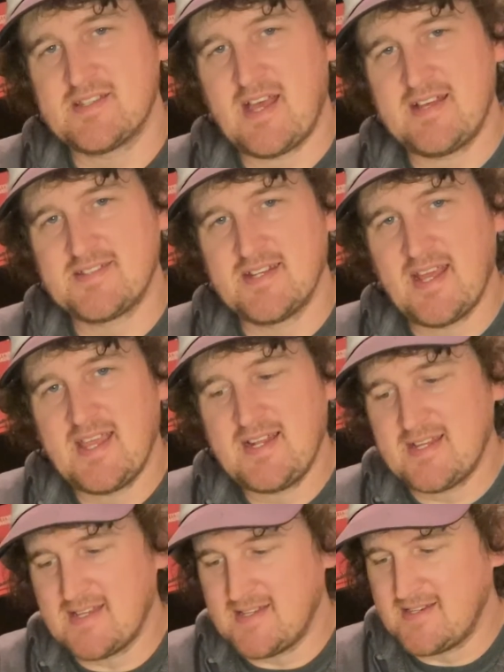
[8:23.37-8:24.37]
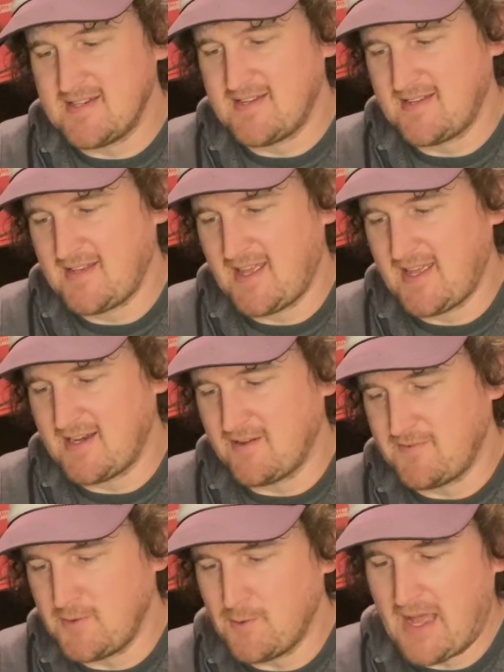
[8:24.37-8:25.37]
as an 8-in and a
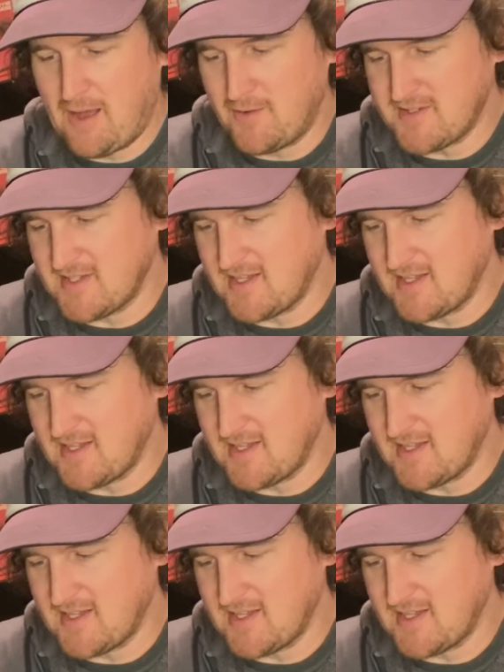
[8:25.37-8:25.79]
few out